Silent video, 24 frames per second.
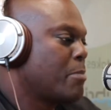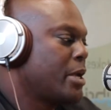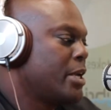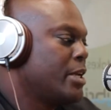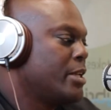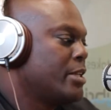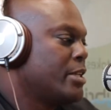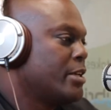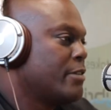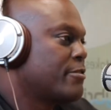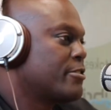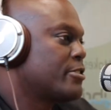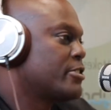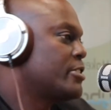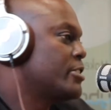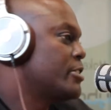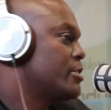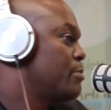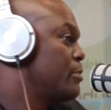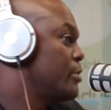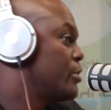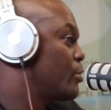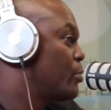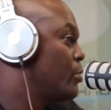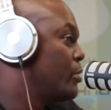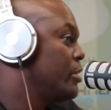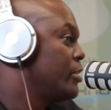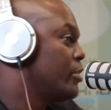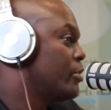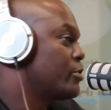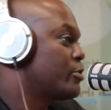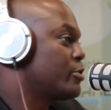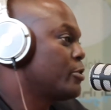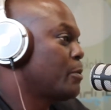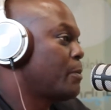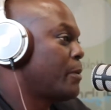the main differences between
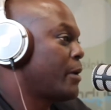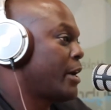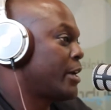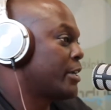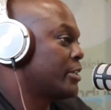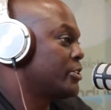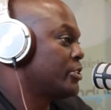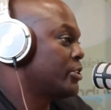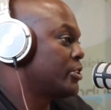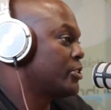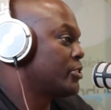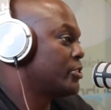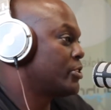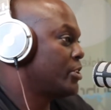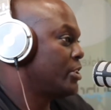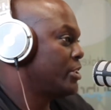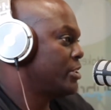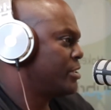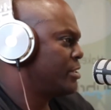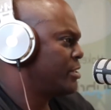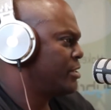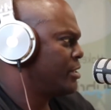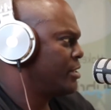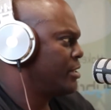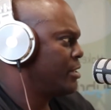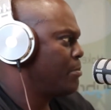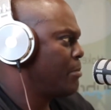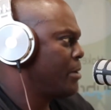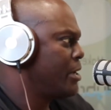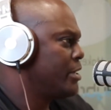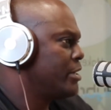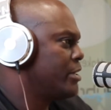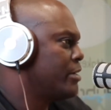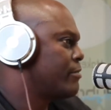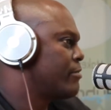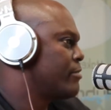those two packages is the
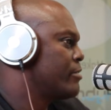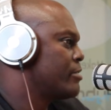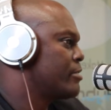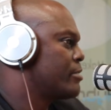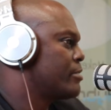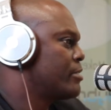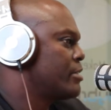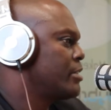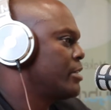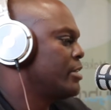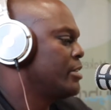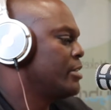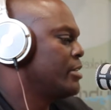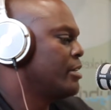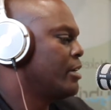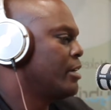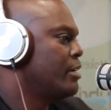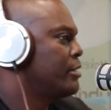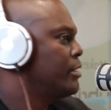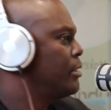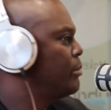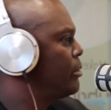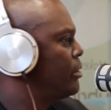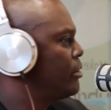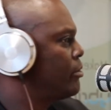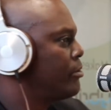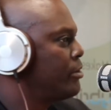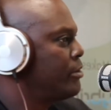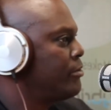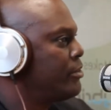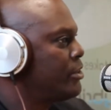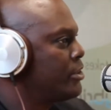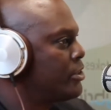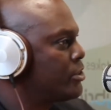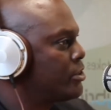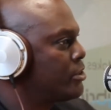main difference the unlimited
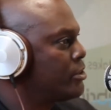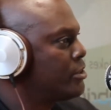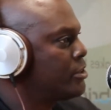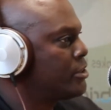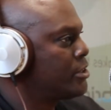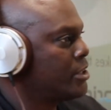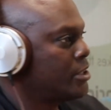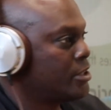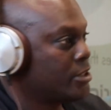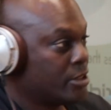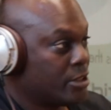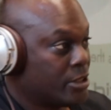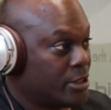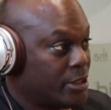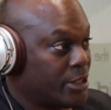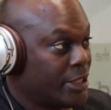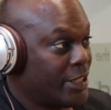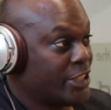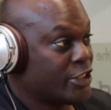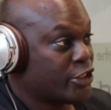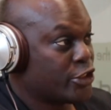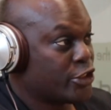revisions and